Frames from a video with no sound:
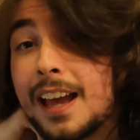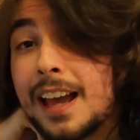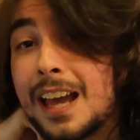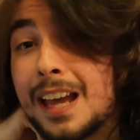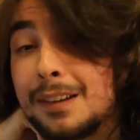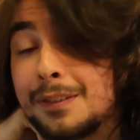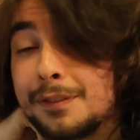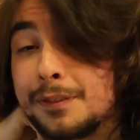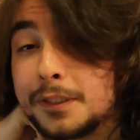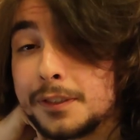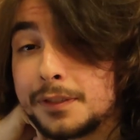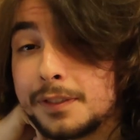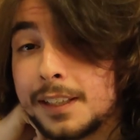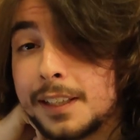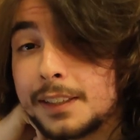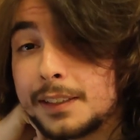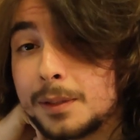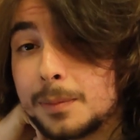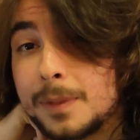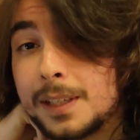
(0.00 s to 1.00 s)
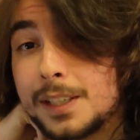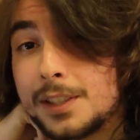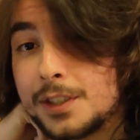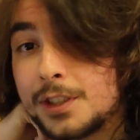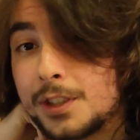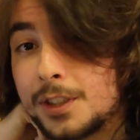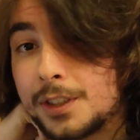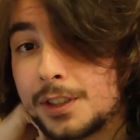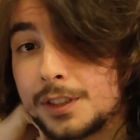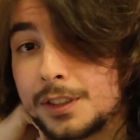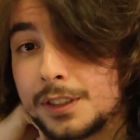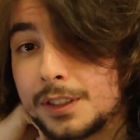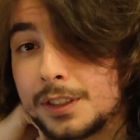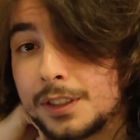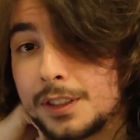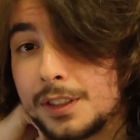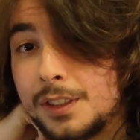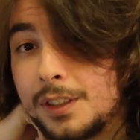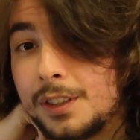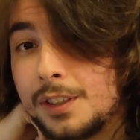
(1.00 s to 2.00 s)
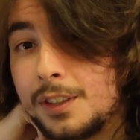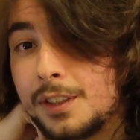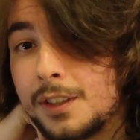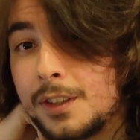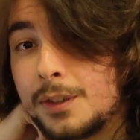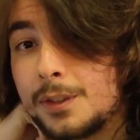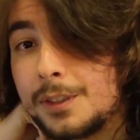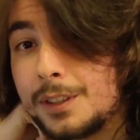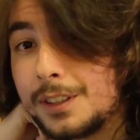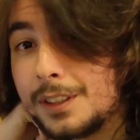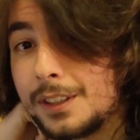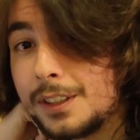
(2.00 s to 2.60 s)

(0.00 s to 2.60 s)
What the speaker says: F flat major, you know.